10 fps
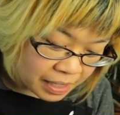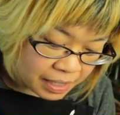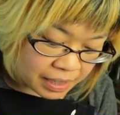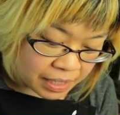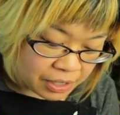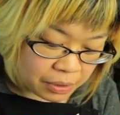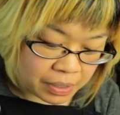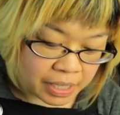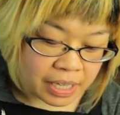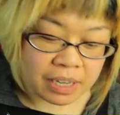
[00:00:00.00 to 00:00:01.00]
Thank you,
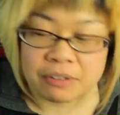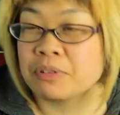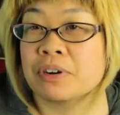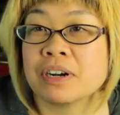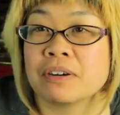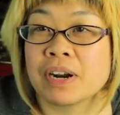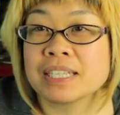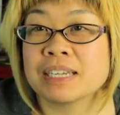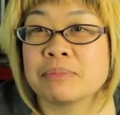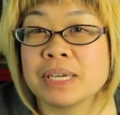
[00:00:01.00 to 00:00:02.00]
Anita, for
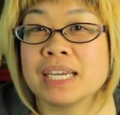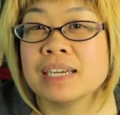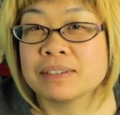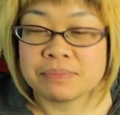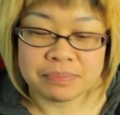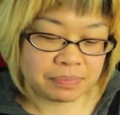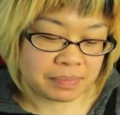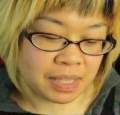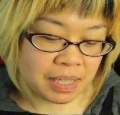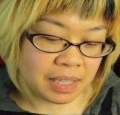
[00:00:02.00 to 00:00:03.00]
correcting me.
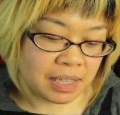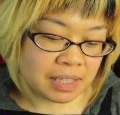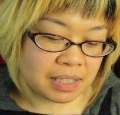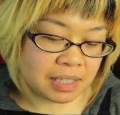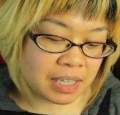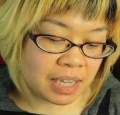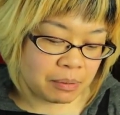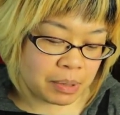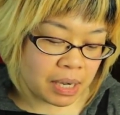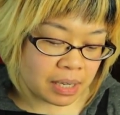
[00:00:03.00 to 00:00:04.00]

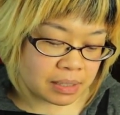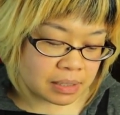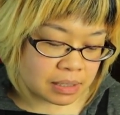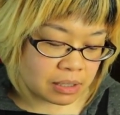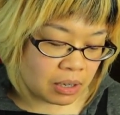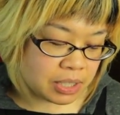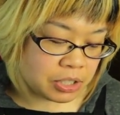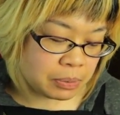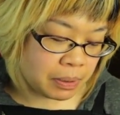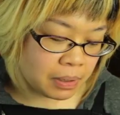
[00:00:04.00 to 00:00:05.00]
I'm not
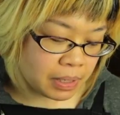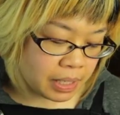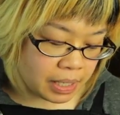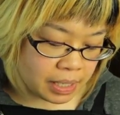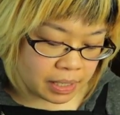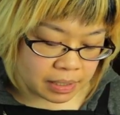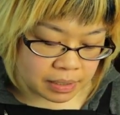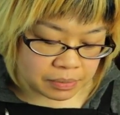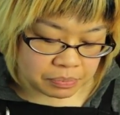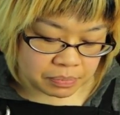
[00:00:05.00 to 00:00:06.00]
knowledgeable in
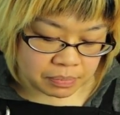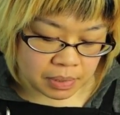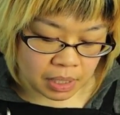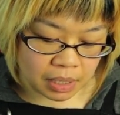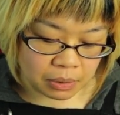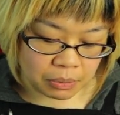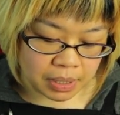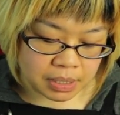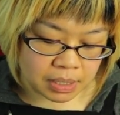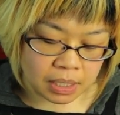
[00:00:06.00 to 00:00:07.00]
what
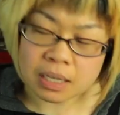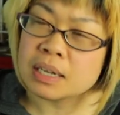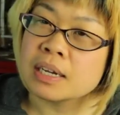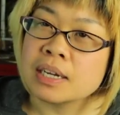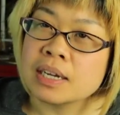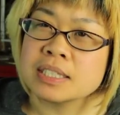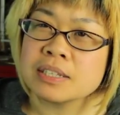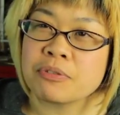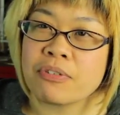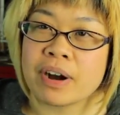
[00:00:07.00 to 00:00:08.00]
is it? Is it
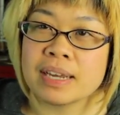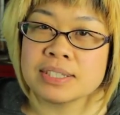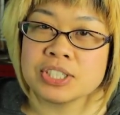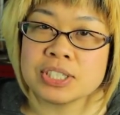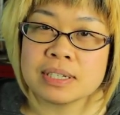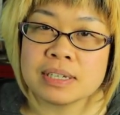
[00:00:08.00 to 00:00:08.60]
French?